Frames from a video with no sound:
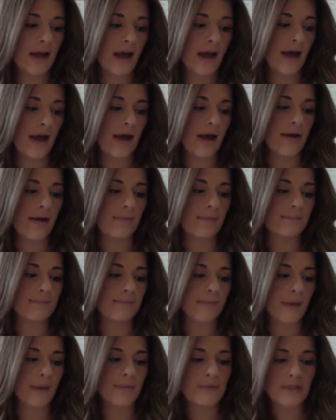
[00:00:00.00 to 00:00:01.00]
I'm
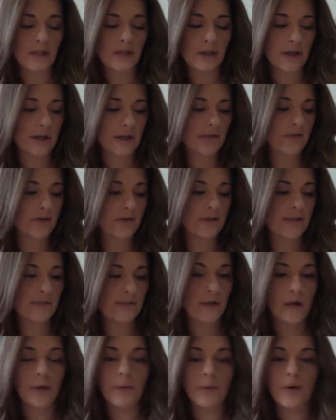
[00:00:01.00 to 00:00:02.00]
still looking for some
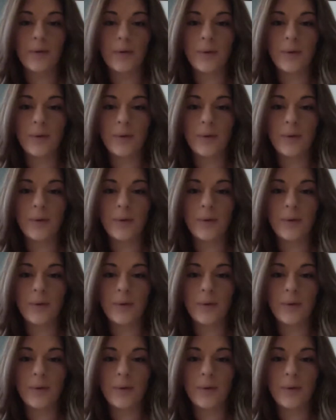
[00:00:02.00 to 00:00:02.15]
inquiry